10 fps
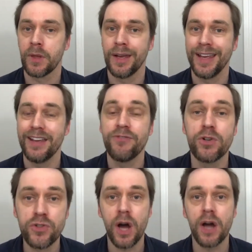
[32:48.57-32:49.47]
If you're
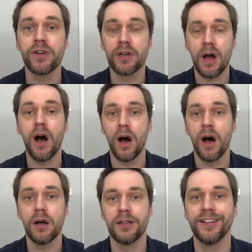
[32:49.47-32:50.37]
driving a
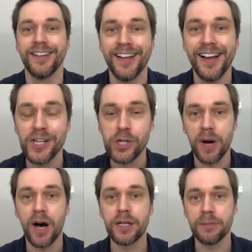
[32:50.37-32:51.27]
car and you're
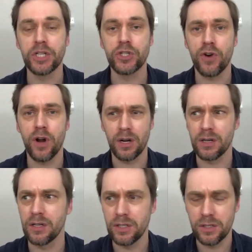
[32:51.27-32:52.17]
behind a big truck,
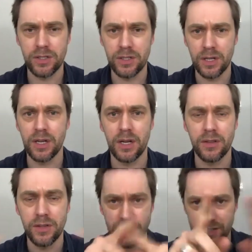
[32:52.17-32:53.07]

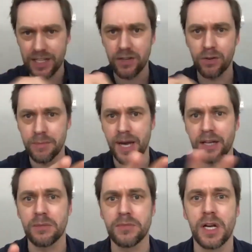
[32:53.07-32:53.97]
there's a sticker on the back
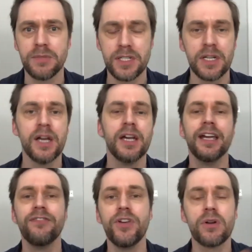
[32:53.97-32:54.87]
sometimes that says,
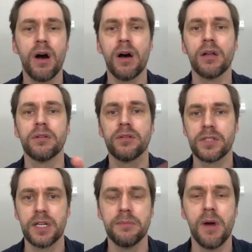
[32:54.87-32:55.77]
if you can't
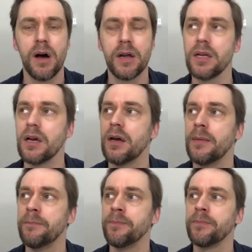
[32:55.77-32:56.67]
see my
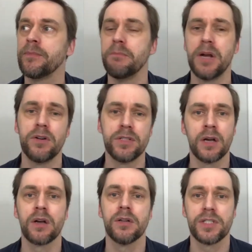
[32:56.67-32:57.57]
mirrors, I
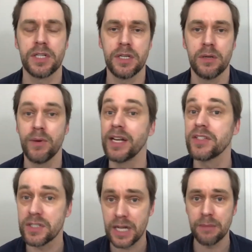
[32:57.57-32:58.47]
can't see you. And it's the
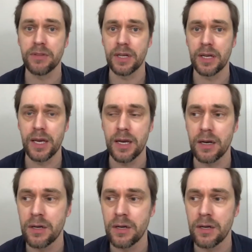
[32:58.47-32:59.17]
same thing here.